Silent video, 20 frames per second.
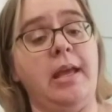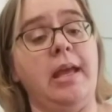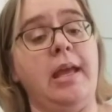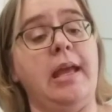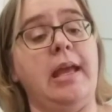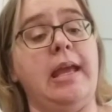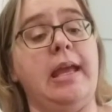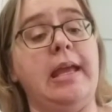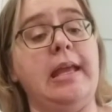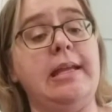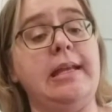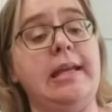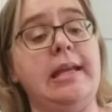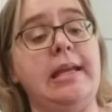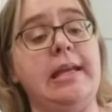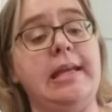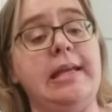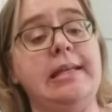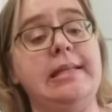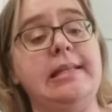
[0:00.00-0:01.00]
It
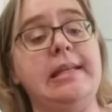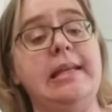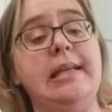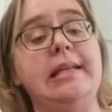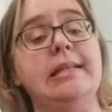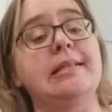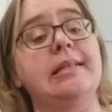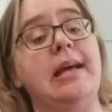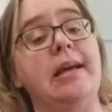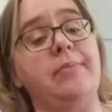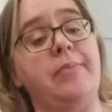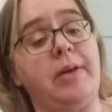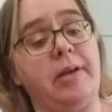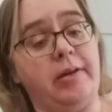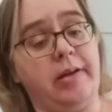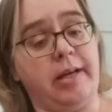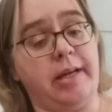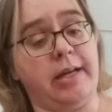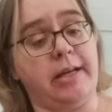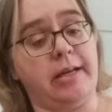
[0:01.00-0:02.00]
is in
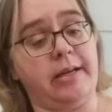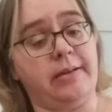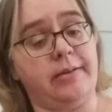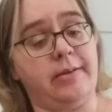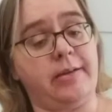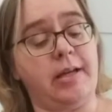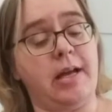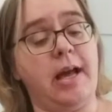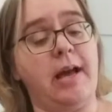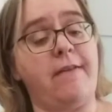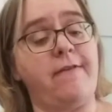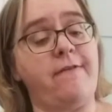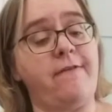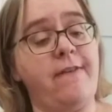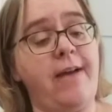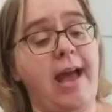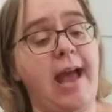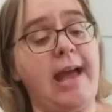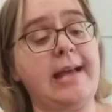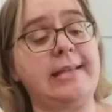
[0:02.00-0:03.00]
Siberia, a
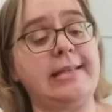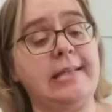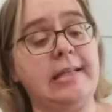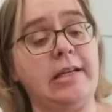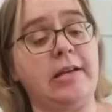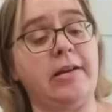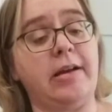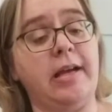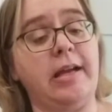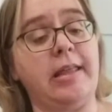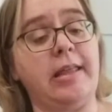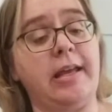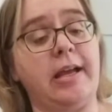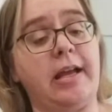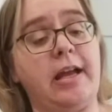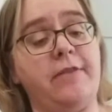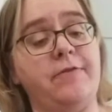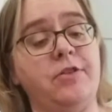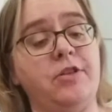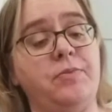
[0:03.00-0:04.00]
vast area
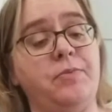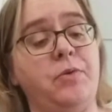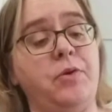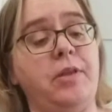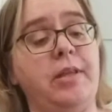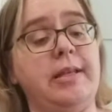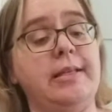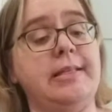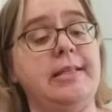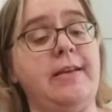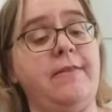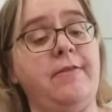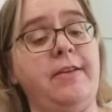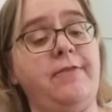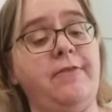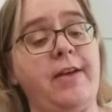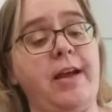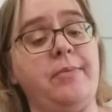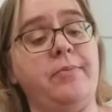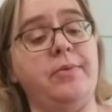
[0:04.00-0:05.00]
that covers more than
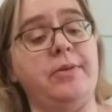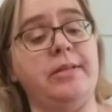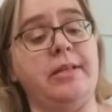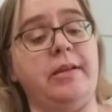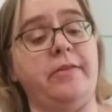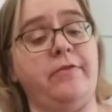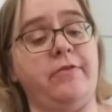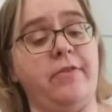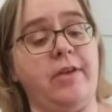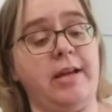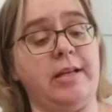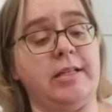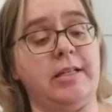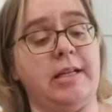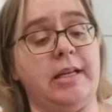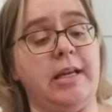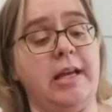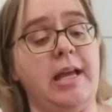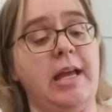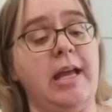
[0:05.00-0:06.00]
75% of
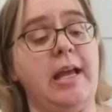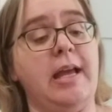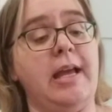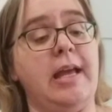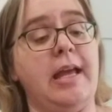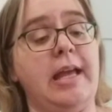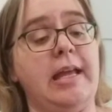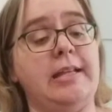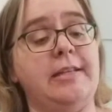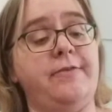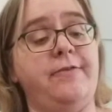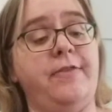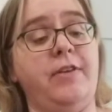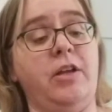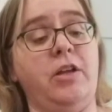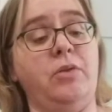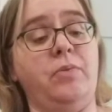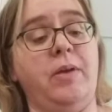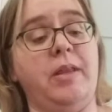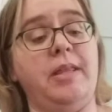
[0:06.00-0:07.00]
Russia. It's
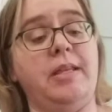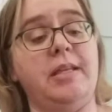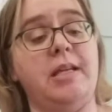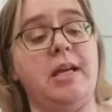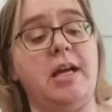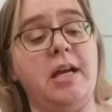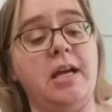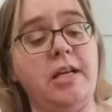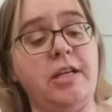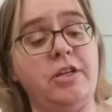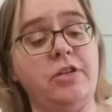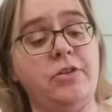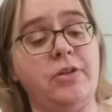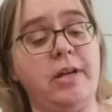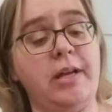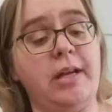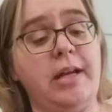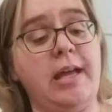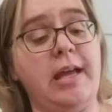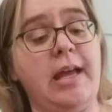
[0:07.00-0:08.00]
filled with
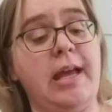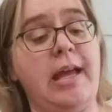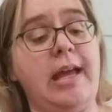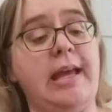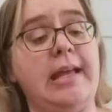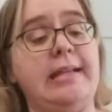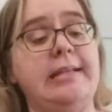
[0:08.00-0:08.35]
tundra and